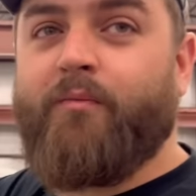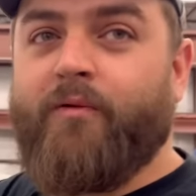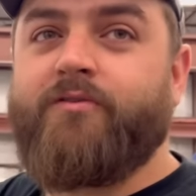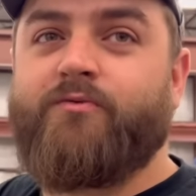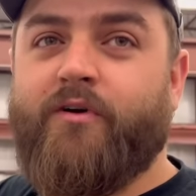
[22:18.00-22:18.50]

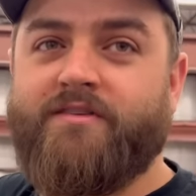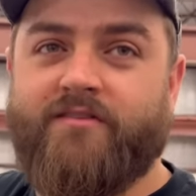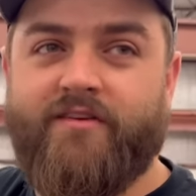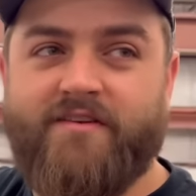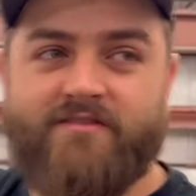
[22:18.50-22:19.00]
Bruce
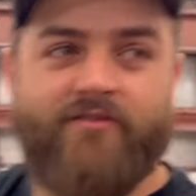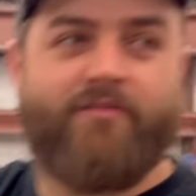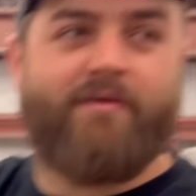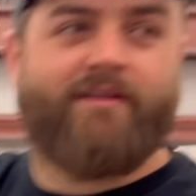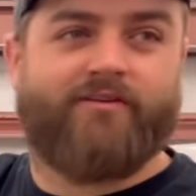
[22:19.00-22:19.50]
wants list
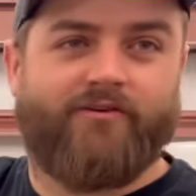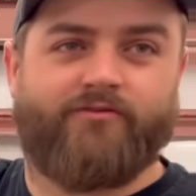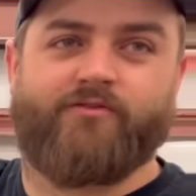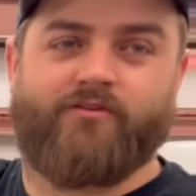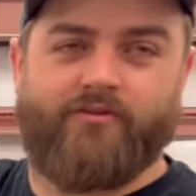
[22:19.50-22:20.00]
on the make the
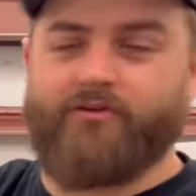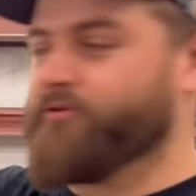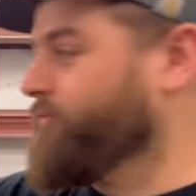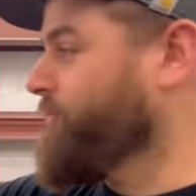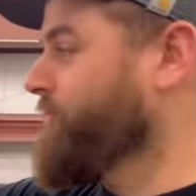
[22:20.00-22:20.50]
tow truck look
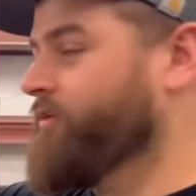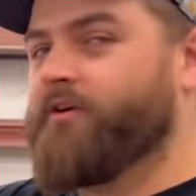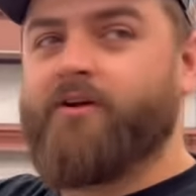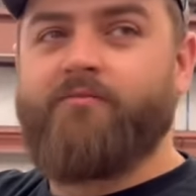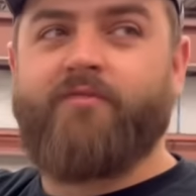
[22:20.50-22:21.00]
cool
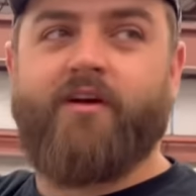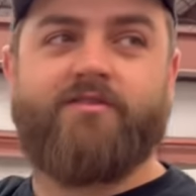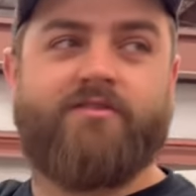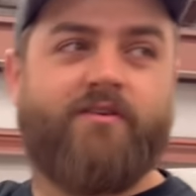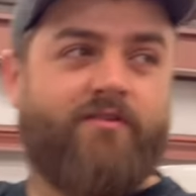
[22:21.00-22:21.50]

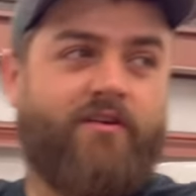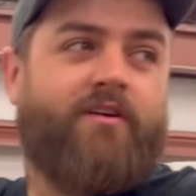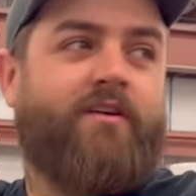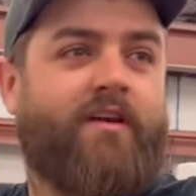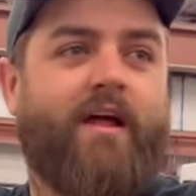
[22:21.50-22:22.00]
because
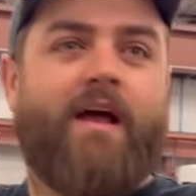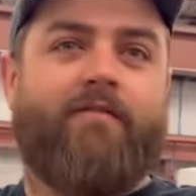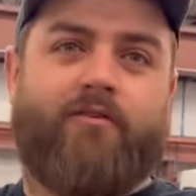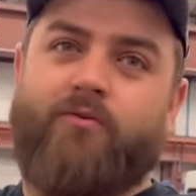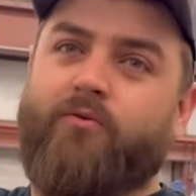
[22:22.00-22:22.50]
you got to
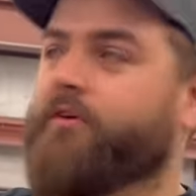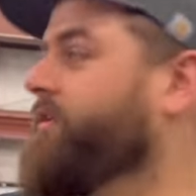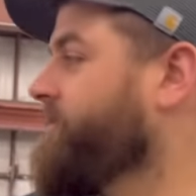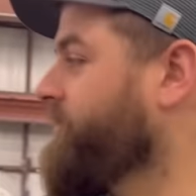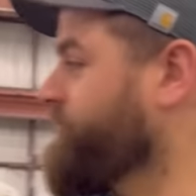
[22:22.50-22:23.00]
have a cool
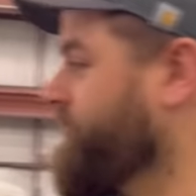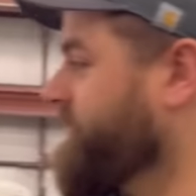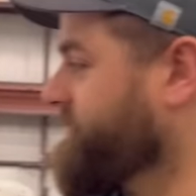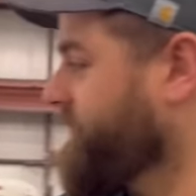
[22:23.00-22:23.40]
looking tow truck.